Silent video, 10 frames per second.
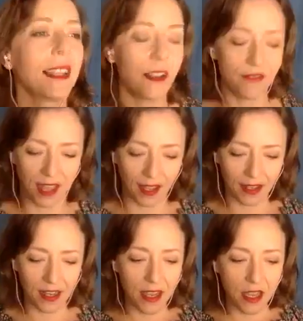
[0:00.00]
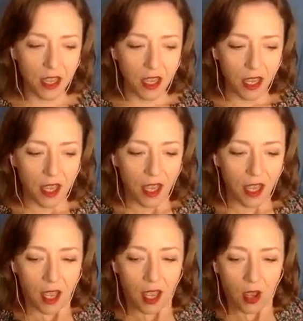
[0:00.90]
love that.
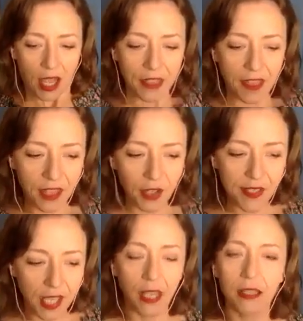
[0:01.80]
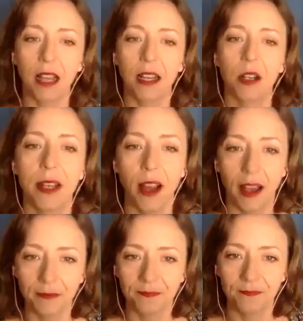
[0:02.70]
I think there's a lot going on.